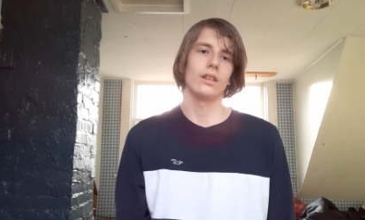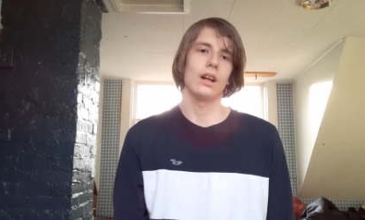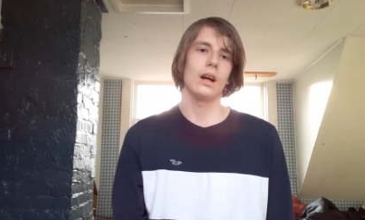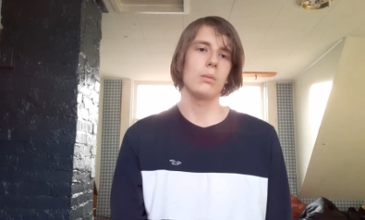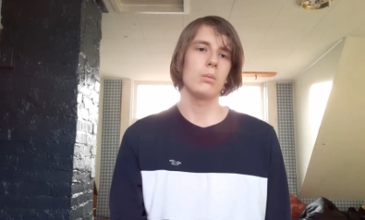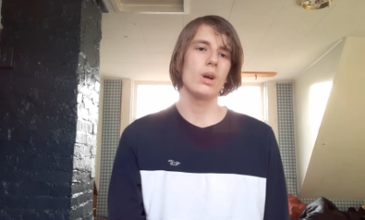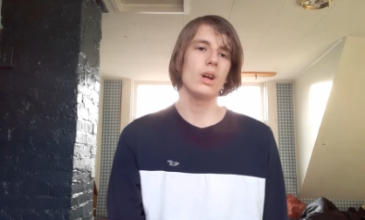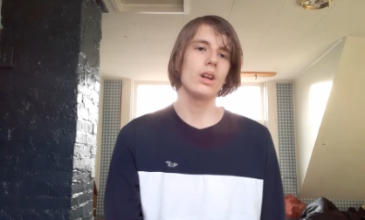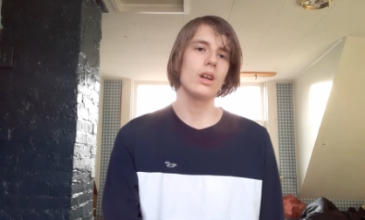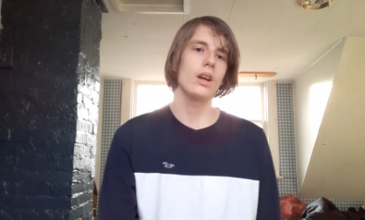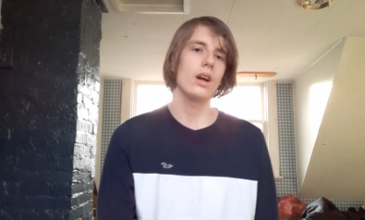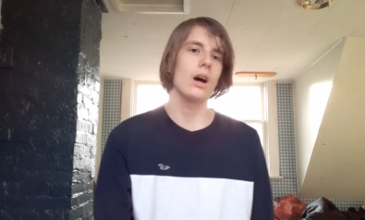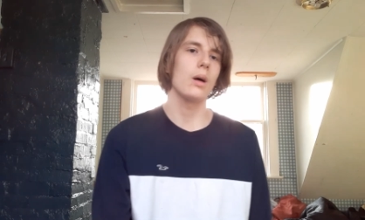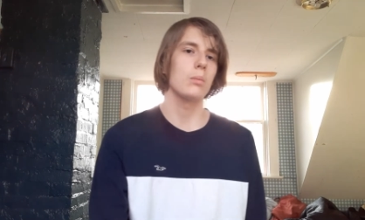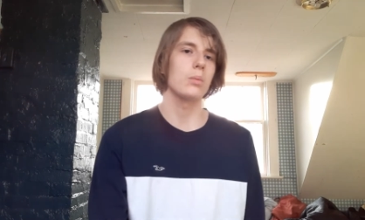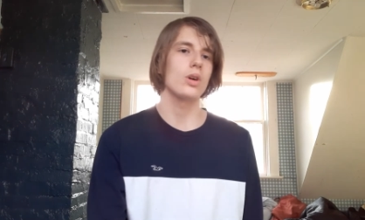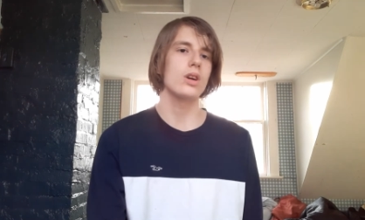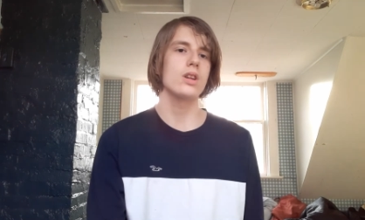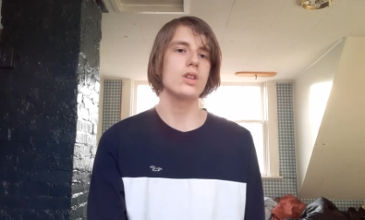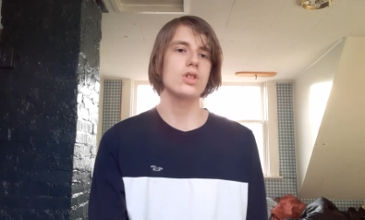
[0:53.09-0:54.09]
I mean,
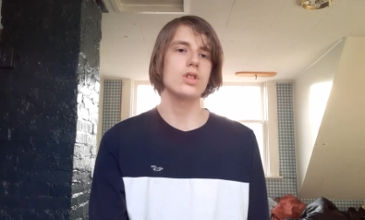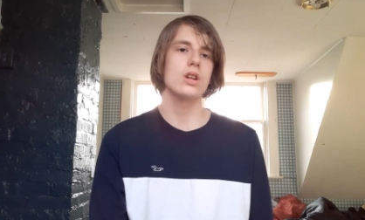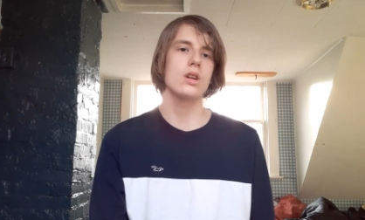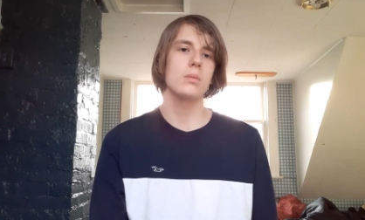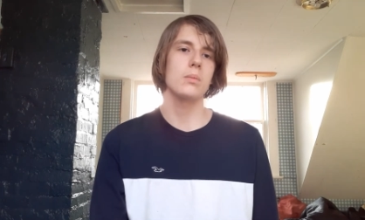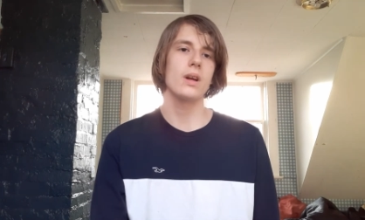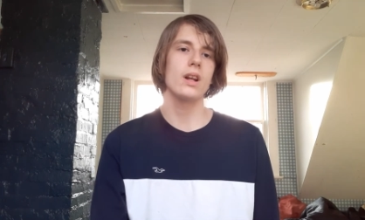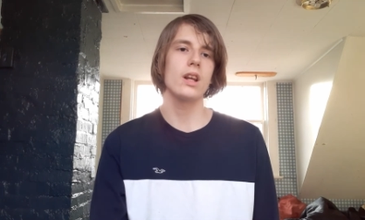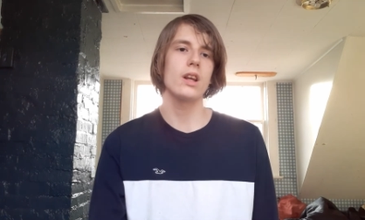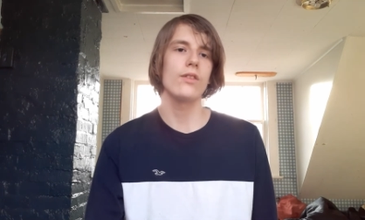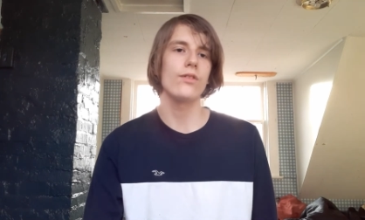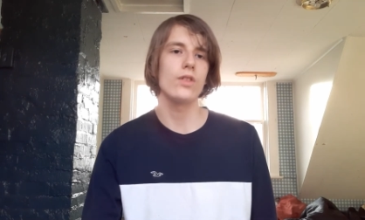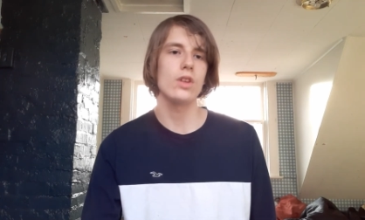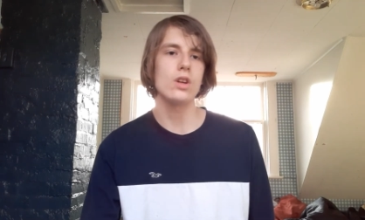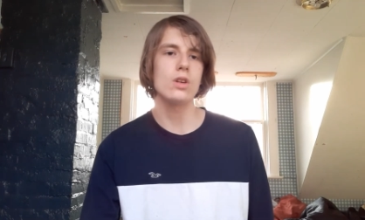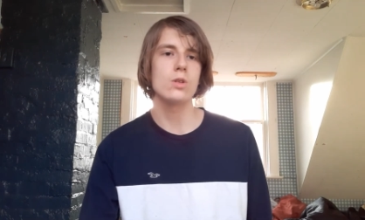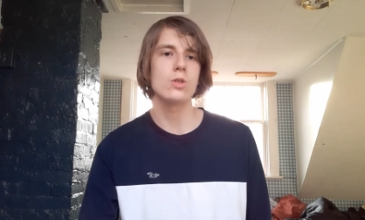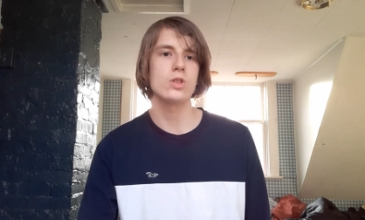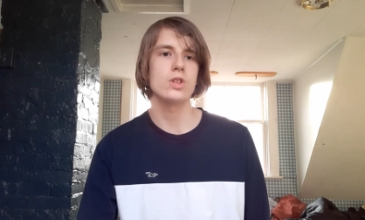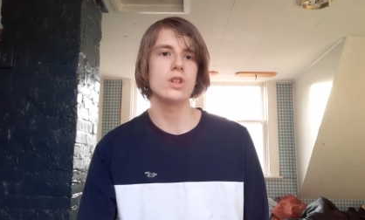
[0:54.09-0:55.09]
I'm pretty sure many of
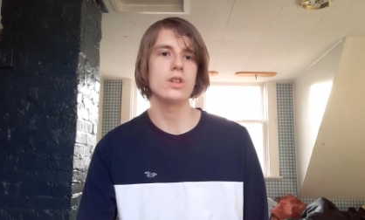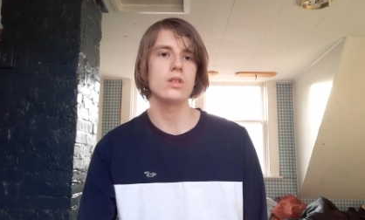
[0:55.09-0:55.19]
you,